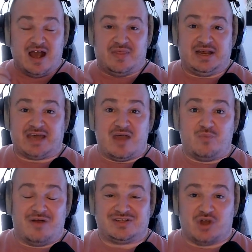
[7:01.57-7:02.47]
and then a
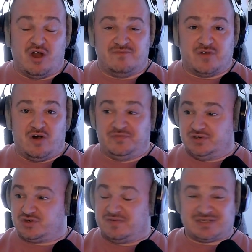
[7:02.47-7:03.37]
game where he's not involved
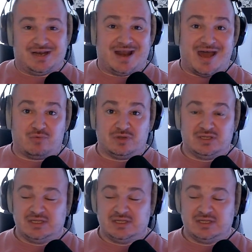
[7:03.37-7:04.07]
and drifts in and out.